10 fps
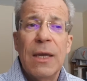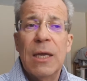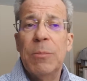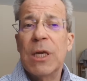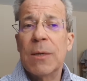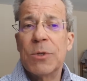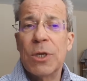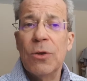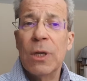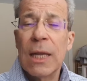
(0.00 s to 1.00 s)
It becomes
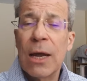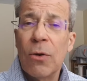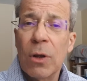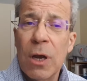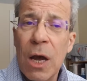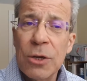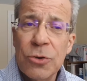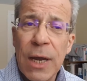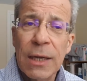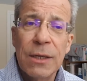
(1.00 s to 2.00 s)
a unilateral
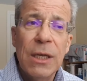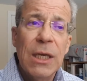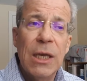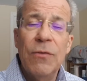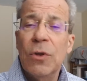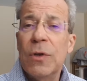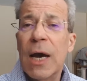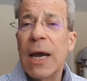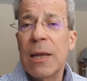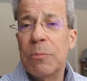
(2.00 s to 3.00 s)
contract. If you
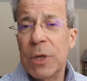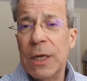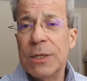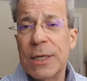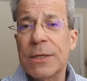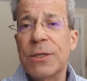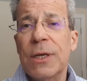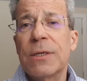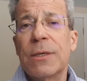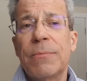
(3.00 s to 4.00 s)
die, it pays. That's
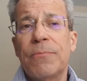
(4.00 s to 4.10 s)
it.